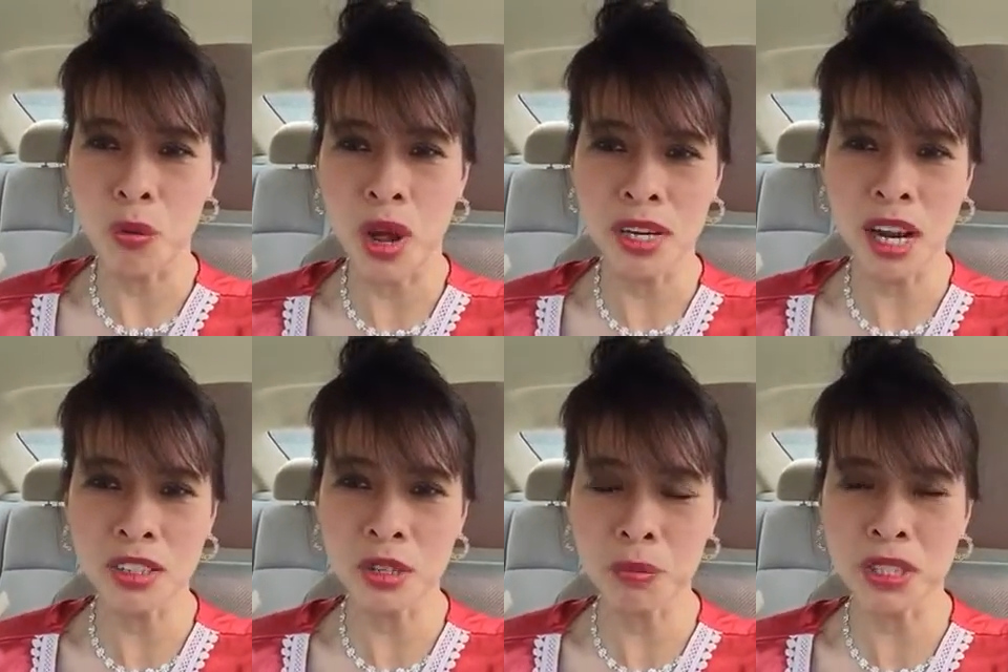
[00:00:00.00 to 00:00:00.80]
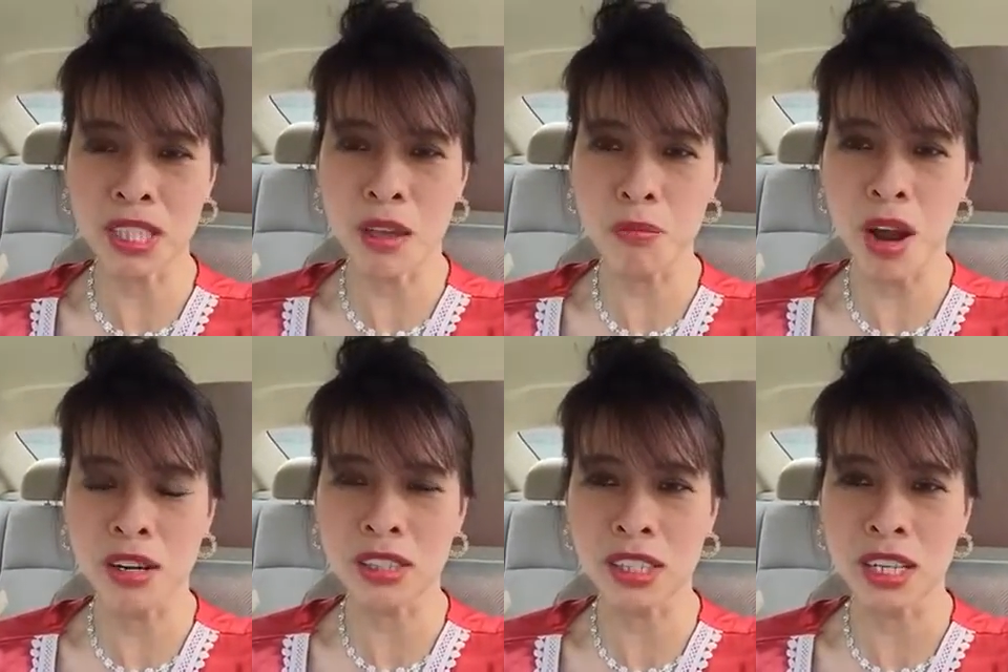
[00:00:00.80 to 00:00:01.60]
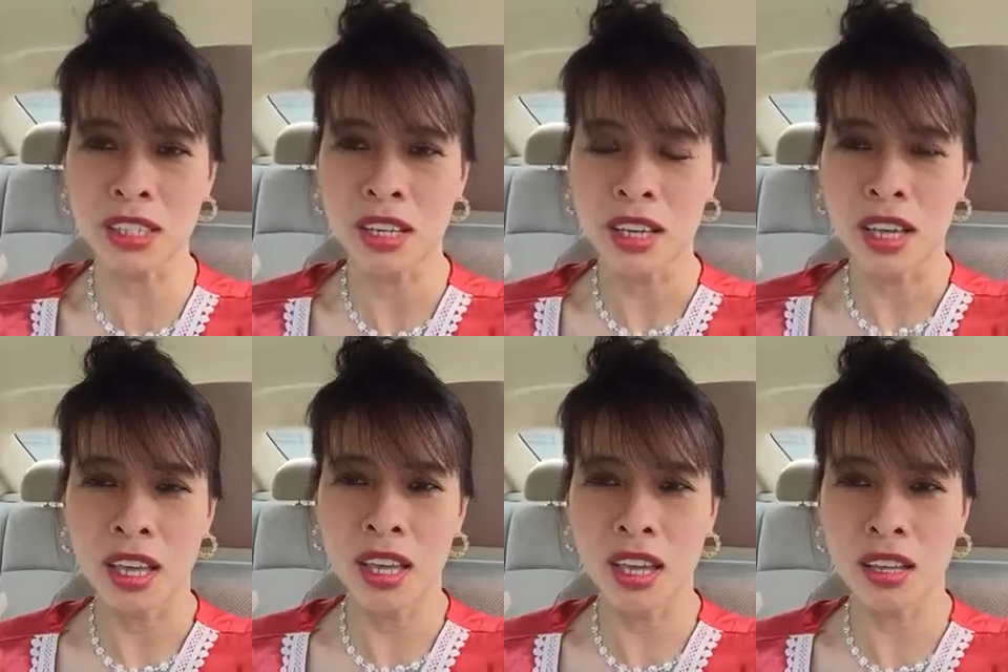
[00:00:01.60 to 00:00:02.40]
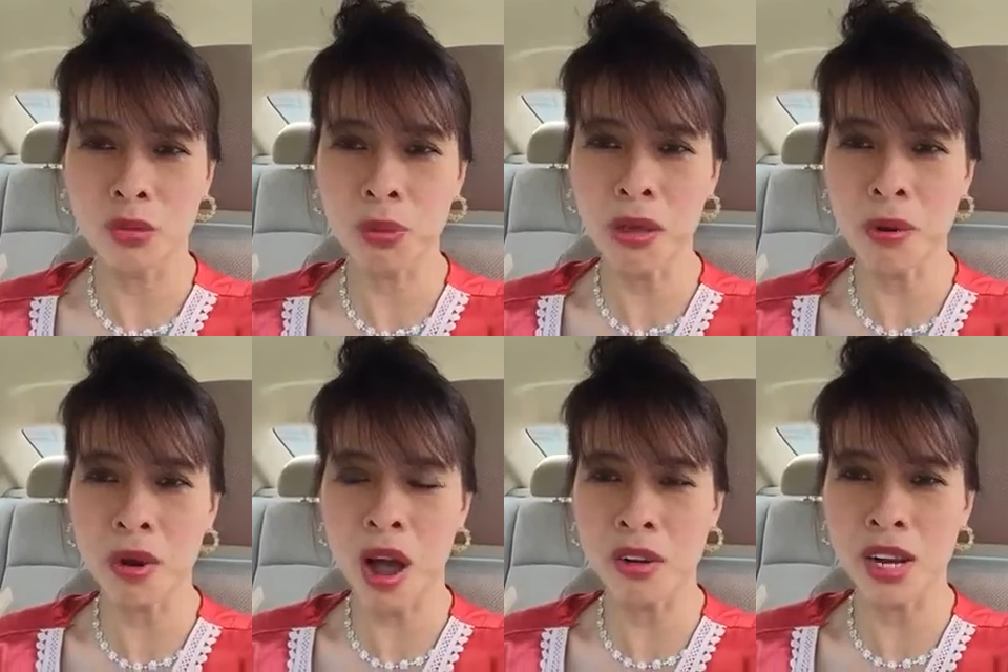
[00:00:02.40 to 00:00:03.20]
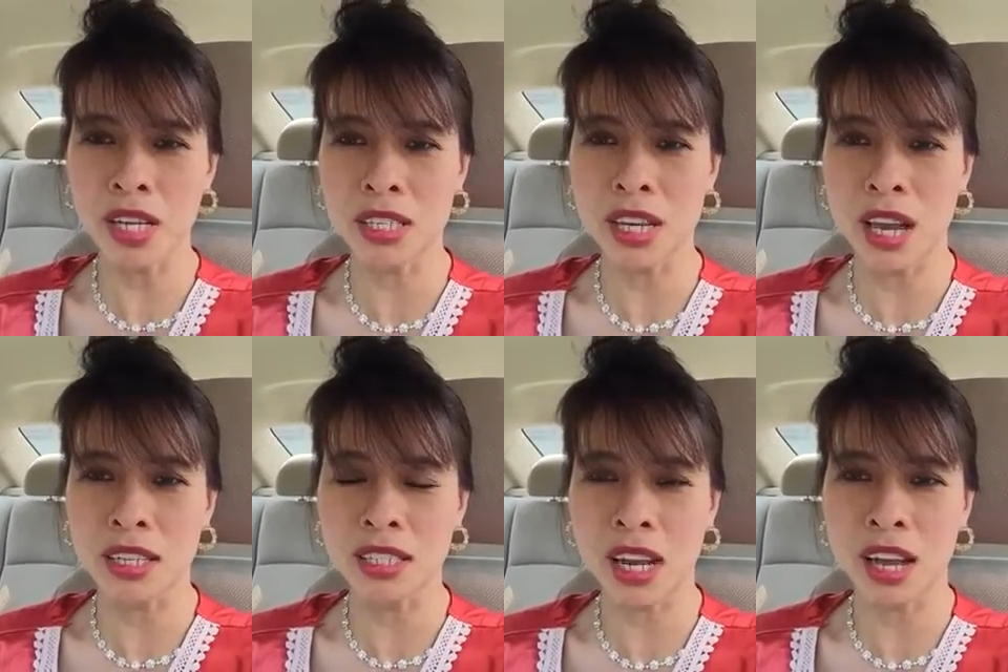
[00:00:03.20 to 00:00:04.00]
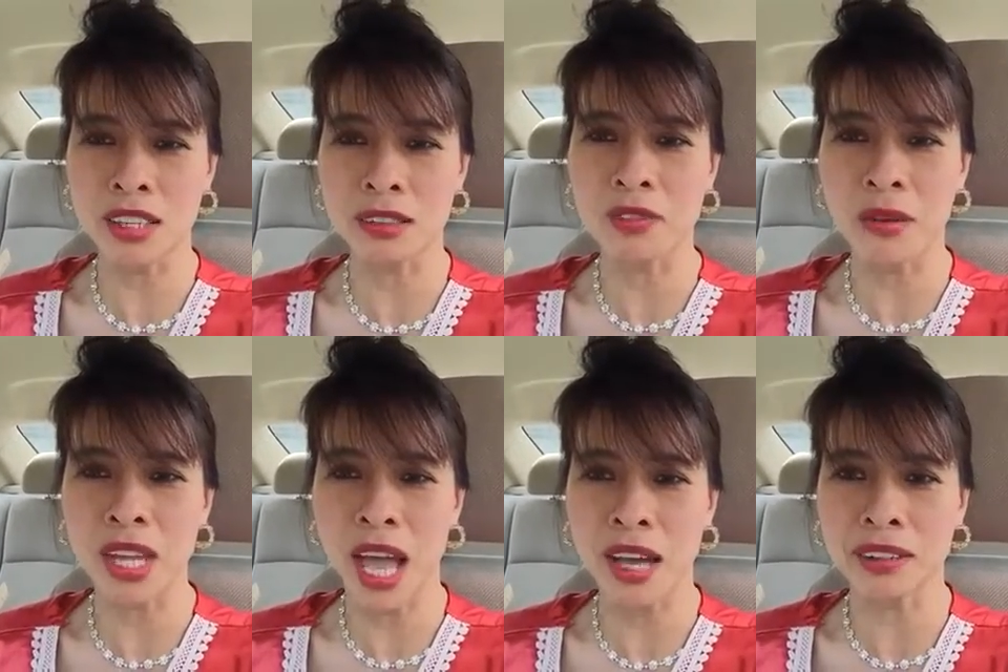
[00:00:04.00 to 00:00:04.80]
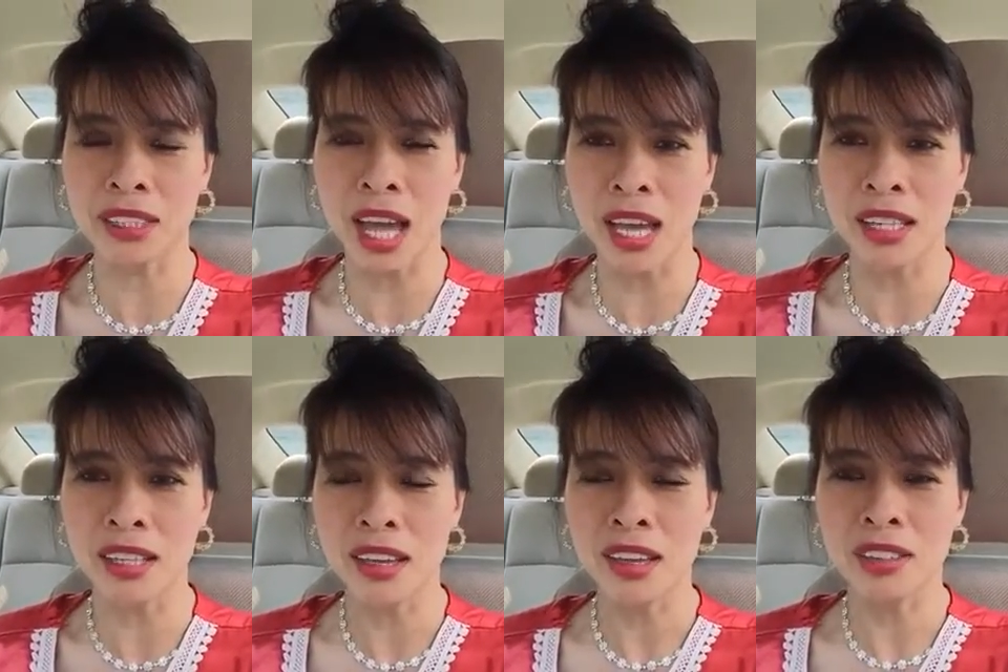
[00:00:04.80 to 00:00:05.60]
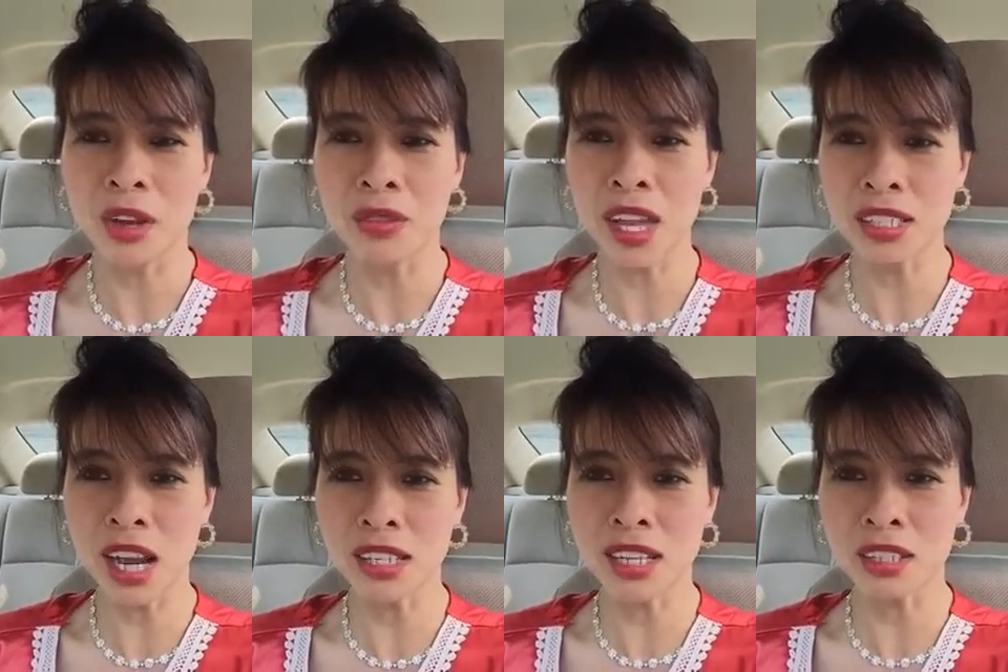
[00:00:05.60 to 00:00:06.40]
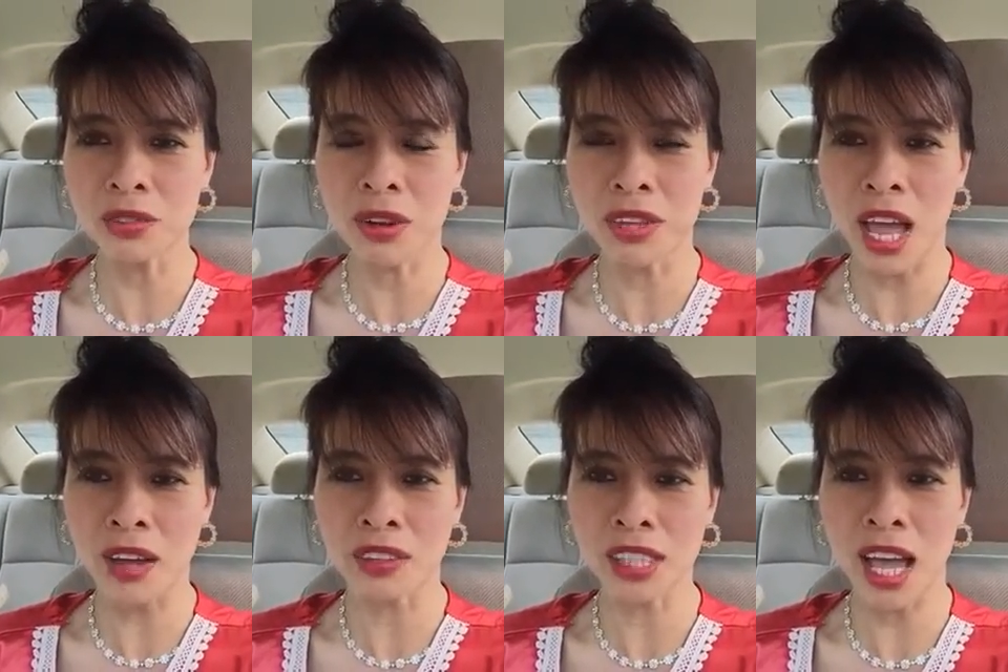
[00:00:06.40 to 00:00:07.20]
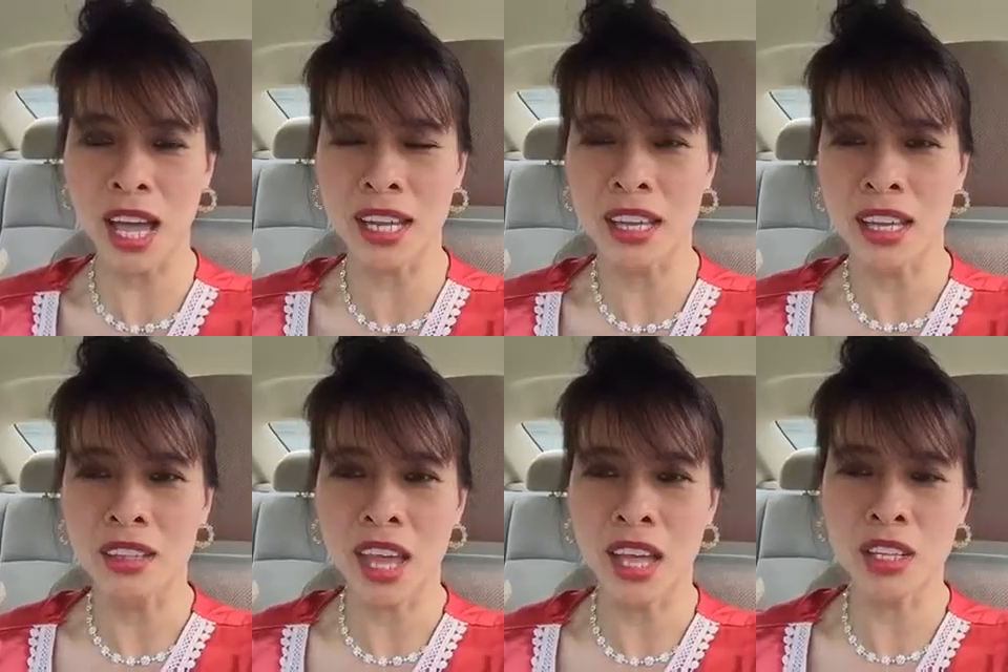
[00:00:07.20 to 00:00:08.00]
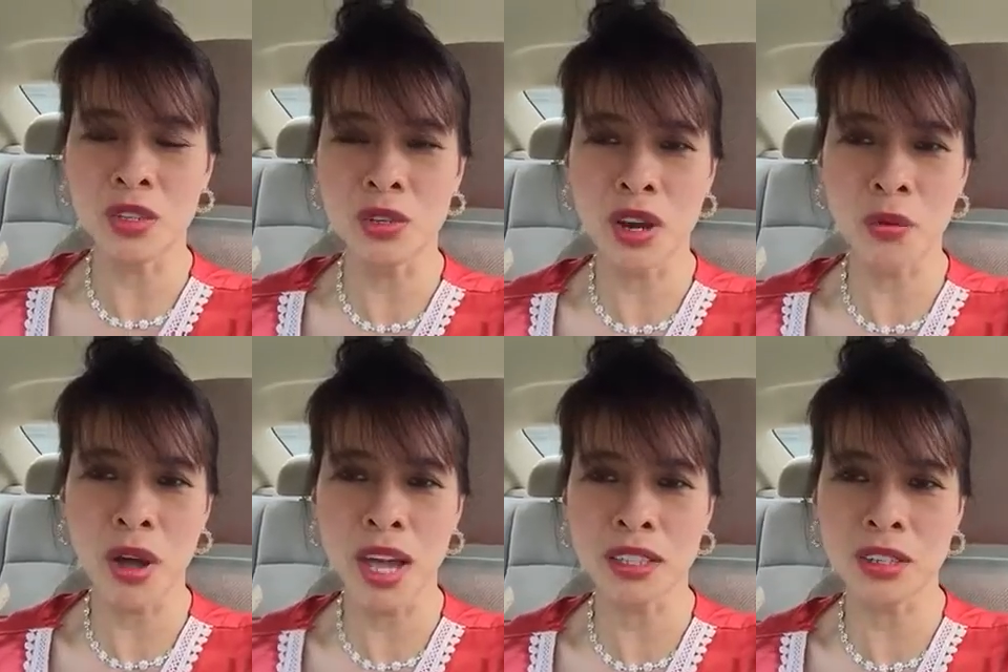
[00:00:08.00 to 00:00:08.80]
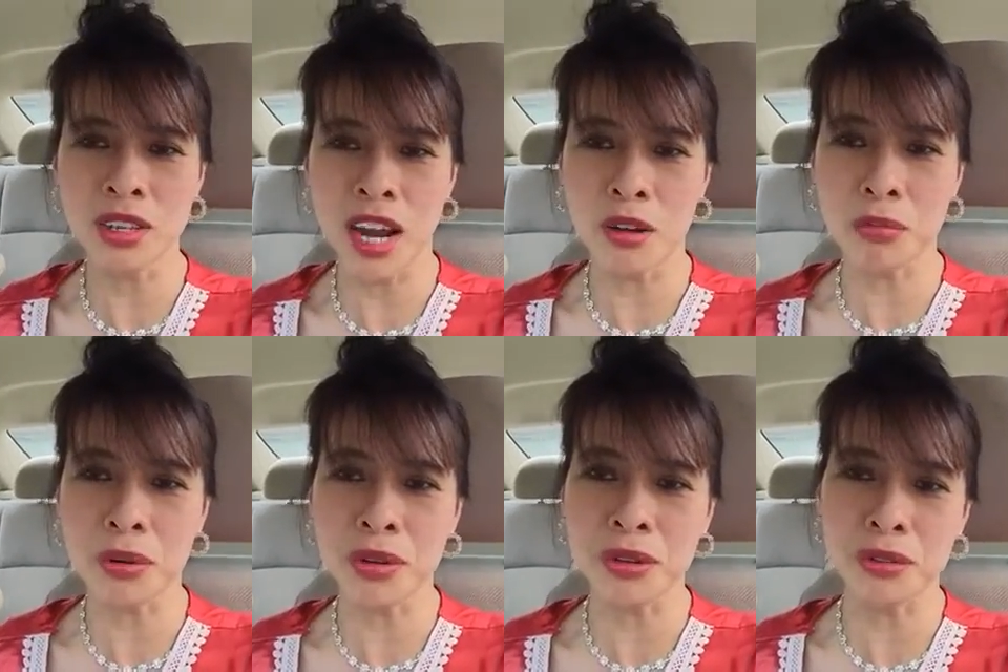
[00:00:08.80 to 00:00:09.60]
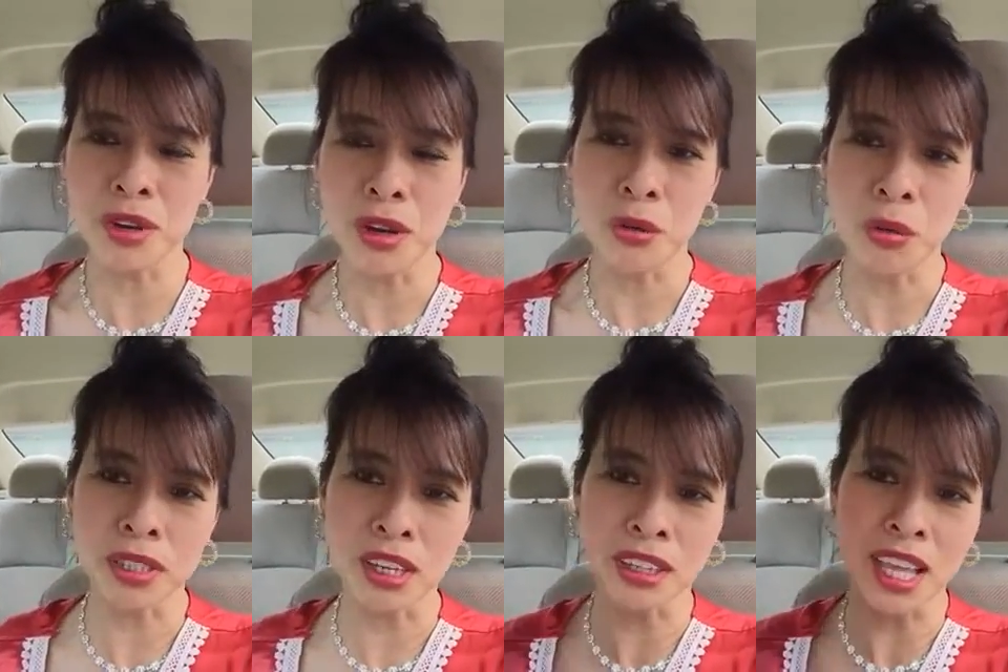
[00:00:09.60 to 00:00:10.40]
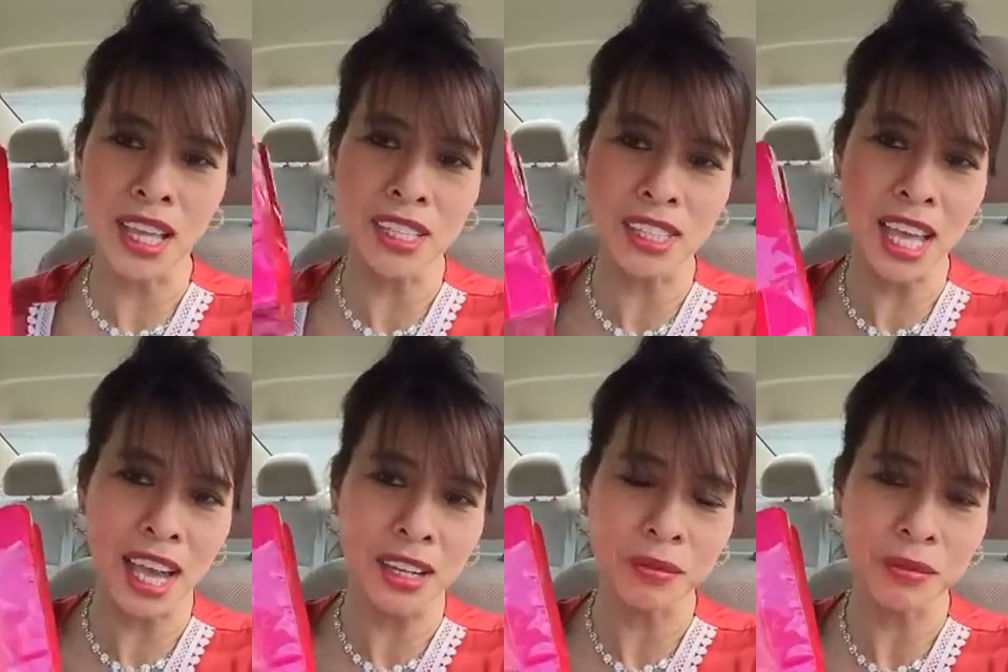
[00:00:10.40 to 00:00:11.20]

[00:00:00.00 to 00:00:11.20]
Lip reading: 100% person, is people already judge us from the outside. So if they judge us from the outside, then you know what? You gotta prove what's on the inside.